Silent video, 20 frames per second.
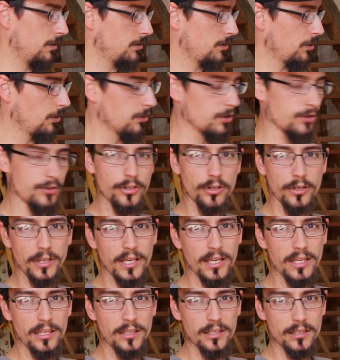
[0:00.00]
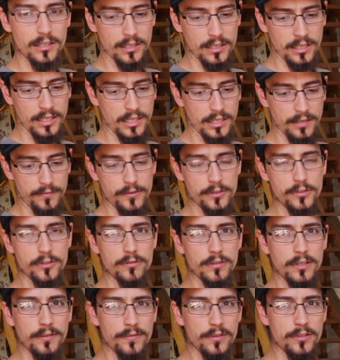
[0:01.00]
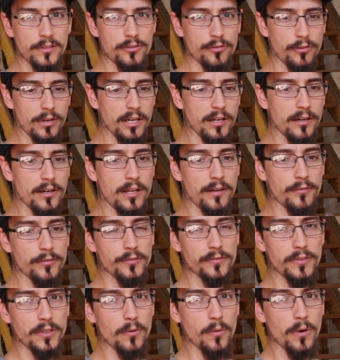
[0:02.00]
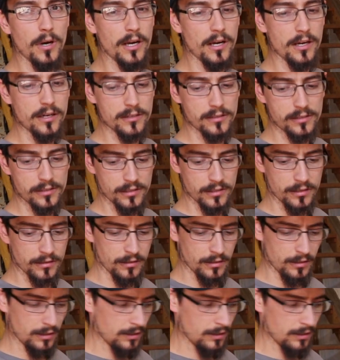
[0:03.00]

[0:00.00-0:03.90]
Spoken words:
torch on it, if the trigger and everything works